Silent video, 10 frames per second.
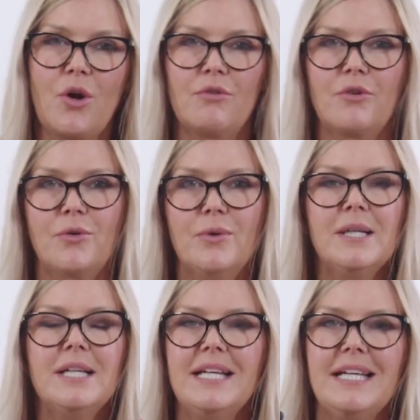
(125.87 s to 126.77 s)
Coral.
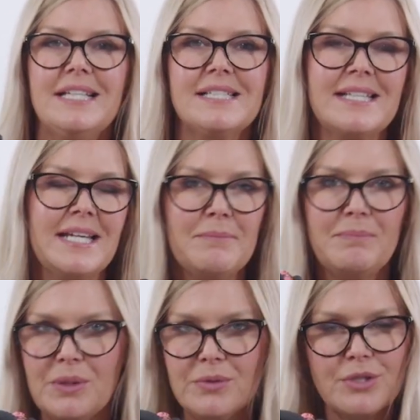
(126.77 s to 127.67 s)
It's a
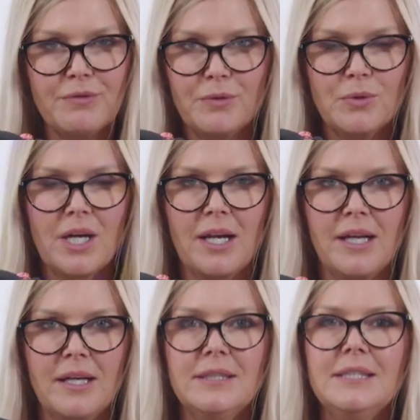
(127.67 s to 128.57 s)
beautiful
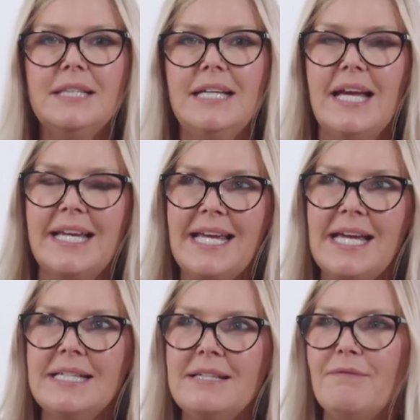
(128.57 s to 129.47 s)
colour,
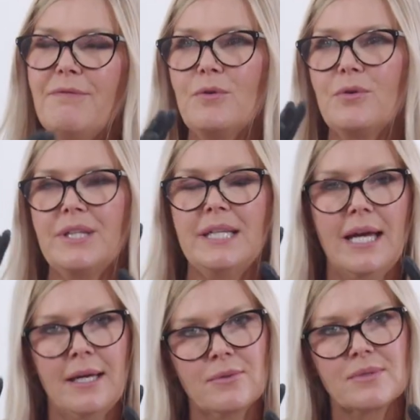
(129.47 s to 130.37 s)
again for the
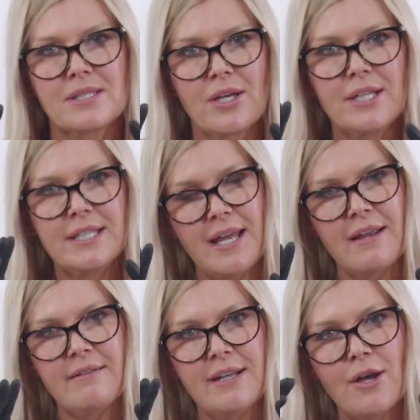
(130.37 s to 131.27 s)
outside
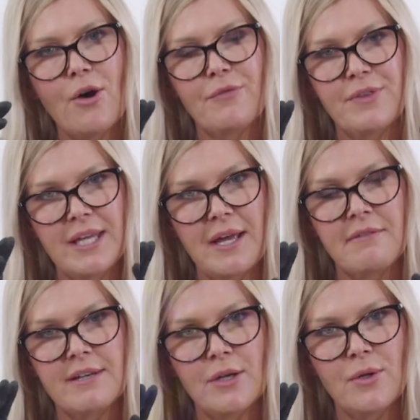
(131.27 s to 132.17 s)
area of the
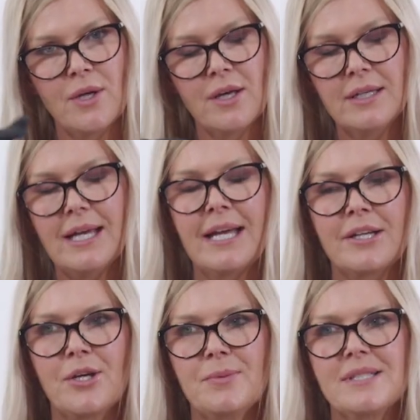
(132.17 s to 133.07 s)
areola,
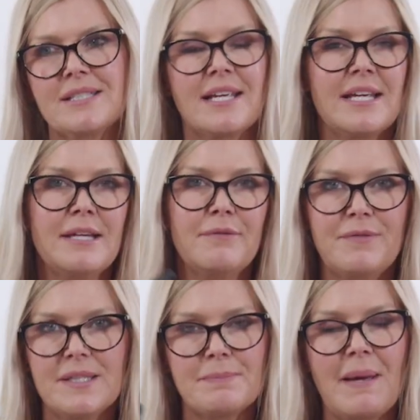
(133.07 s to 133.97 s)
and I would say
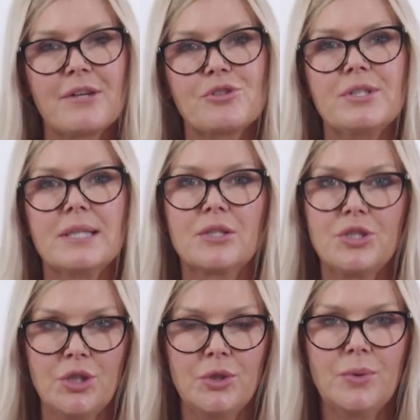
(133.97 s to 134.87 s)
Fitzpatrick
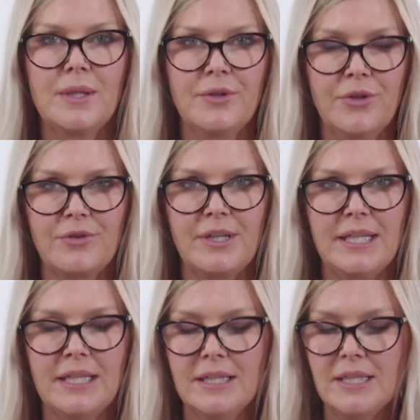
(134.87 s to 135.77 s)
2 and
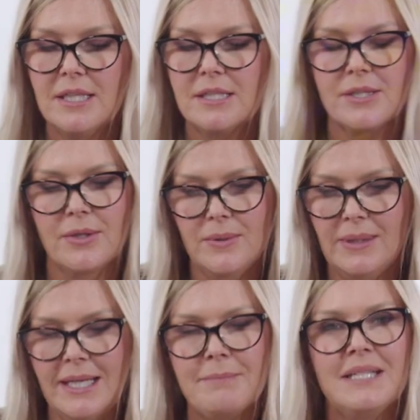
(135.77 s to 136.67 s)
3. So
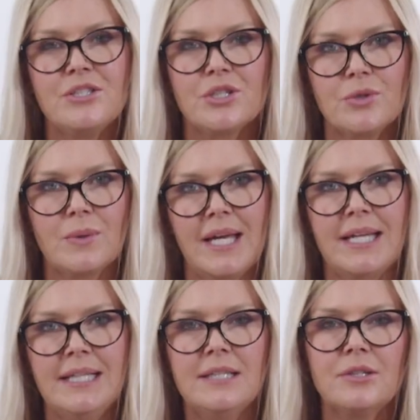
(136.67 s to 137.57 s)
let me do
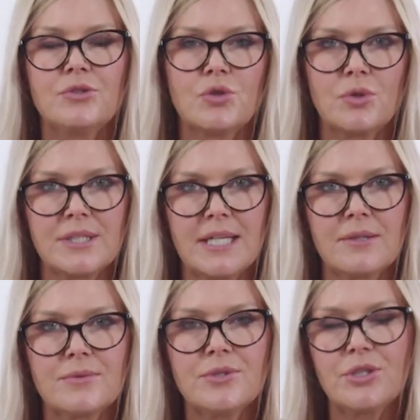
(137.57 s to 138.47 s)
a little draw
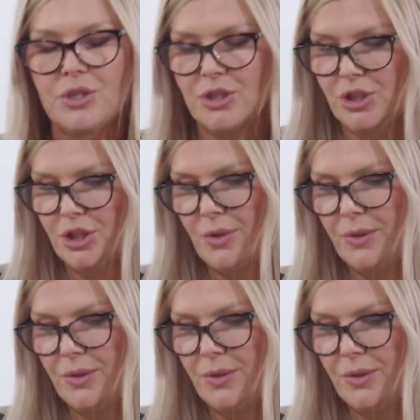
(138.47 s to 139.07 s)
down to just show